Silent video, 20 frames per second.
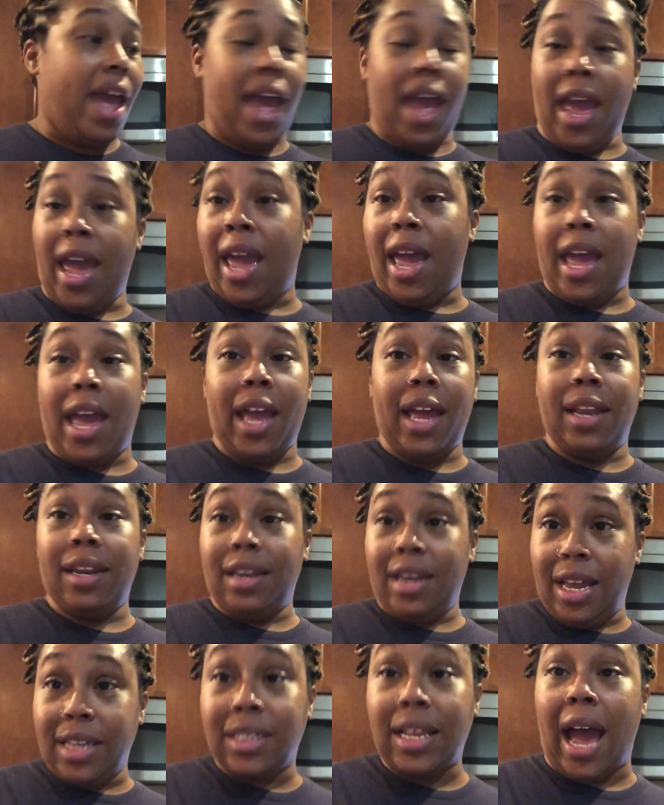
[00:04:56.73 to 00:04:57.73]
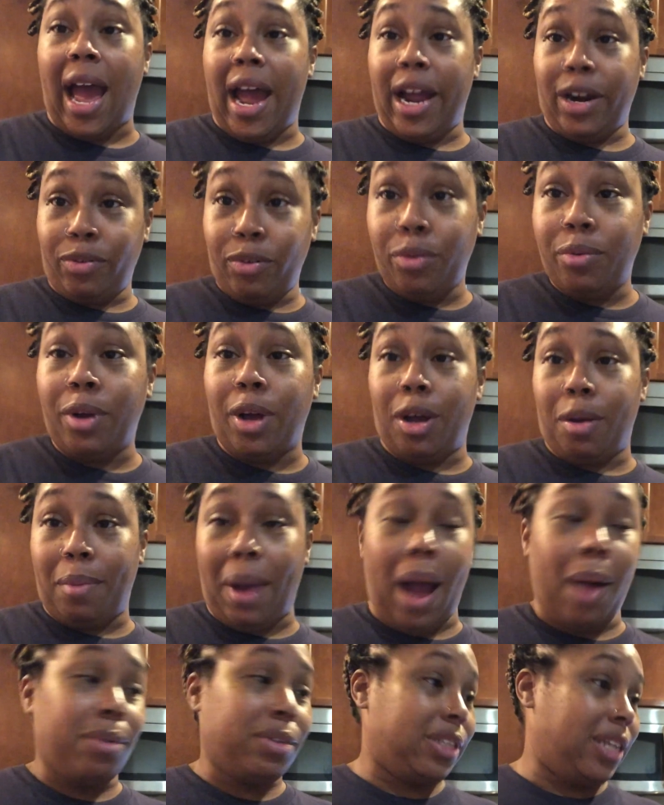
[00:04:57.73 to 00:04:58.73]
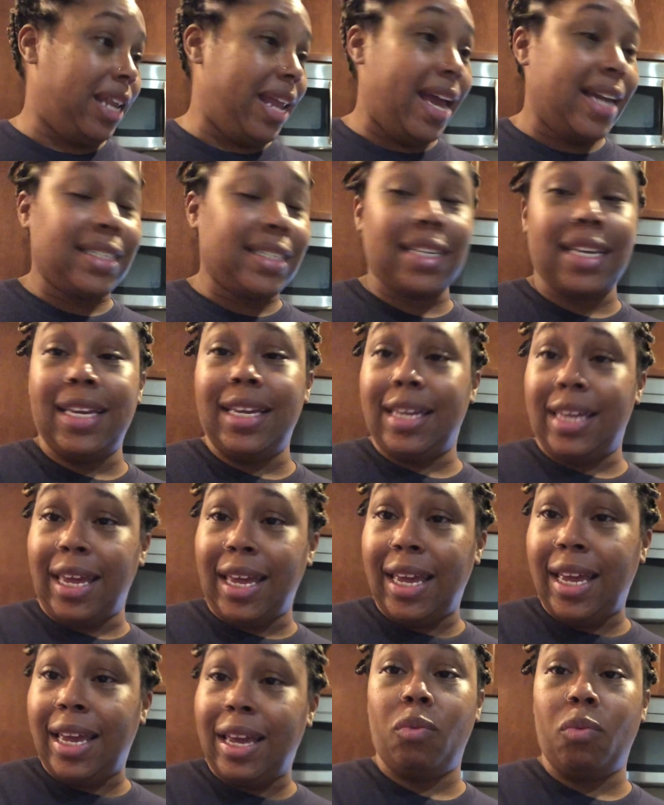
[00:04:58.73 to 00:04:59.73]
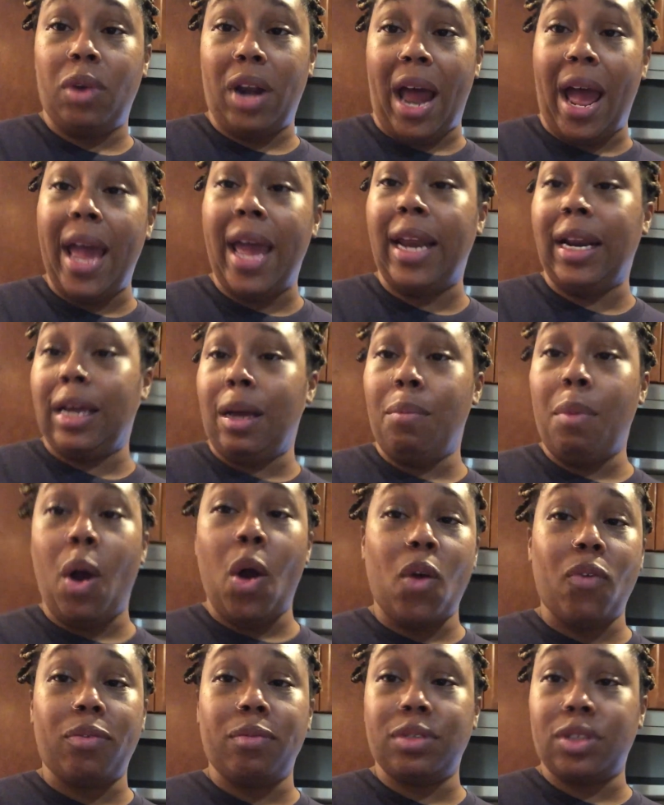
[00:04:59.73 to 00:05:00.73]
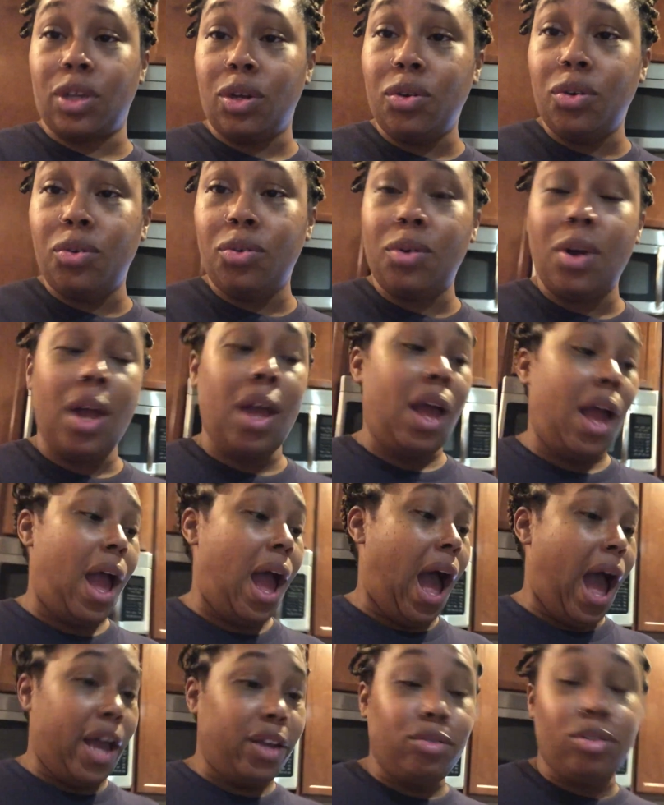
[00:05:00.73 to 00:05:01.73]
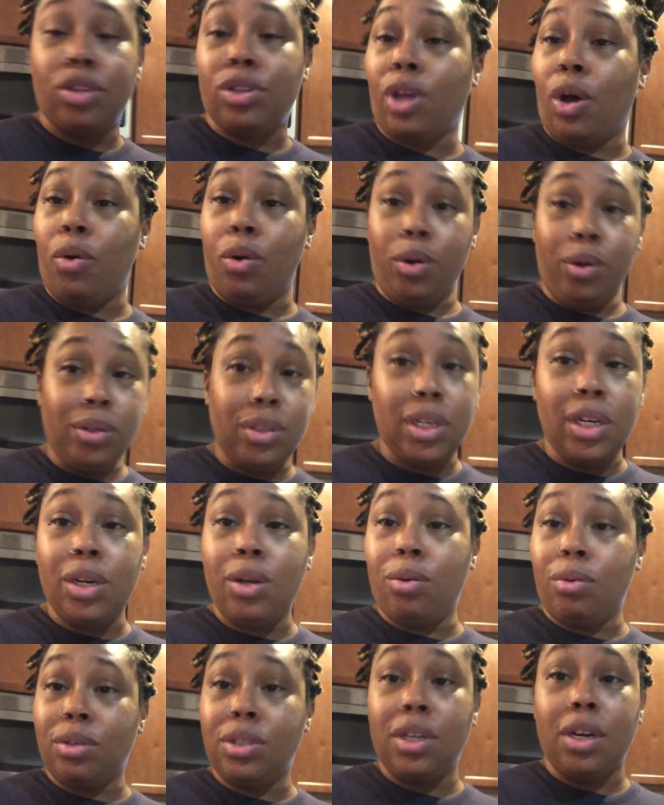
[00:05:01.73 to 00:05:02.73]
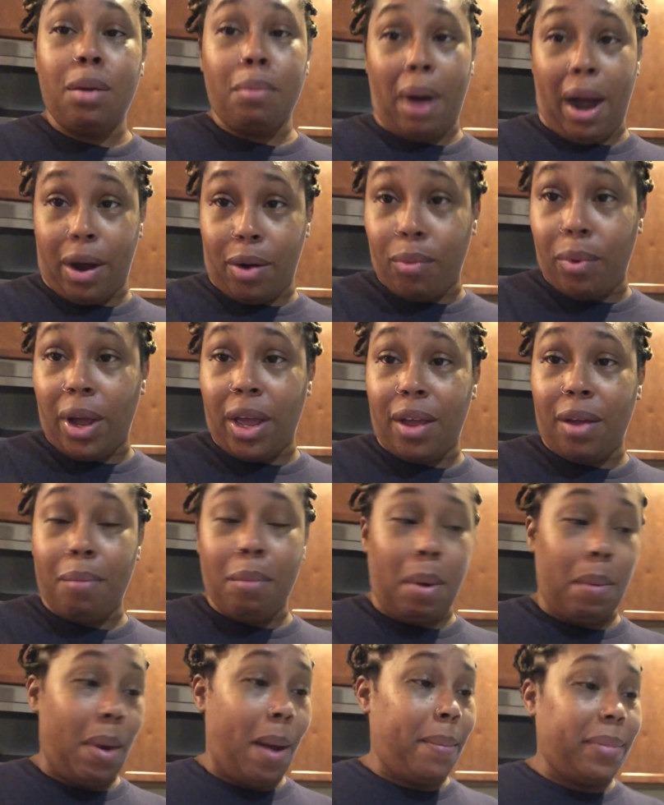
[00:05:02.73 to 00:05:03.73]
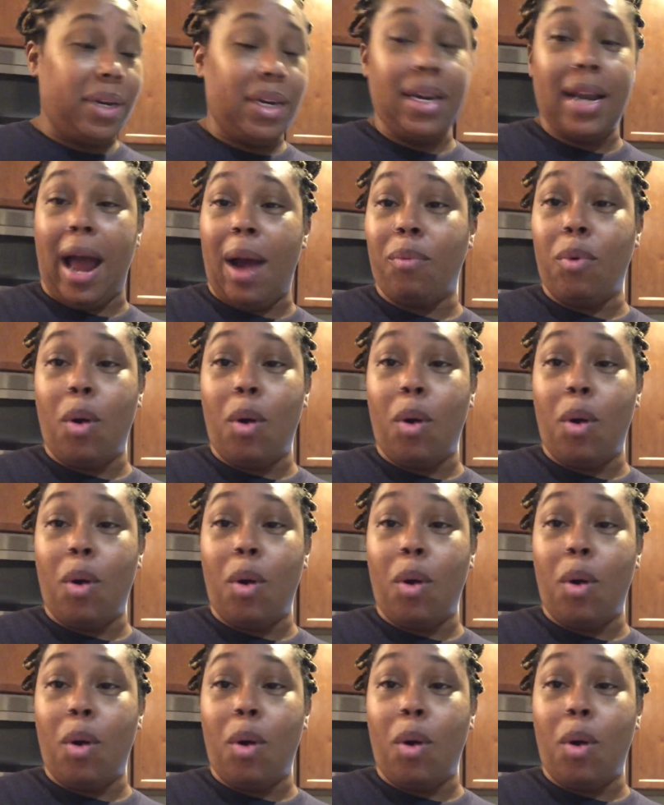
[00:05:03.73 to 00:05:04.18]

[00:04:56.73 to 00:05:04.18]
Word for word: and that's how I grew up. I was a latchkey kid. When I had to come home from school, I used to throw oodles and noodles in the microwave. My mama did not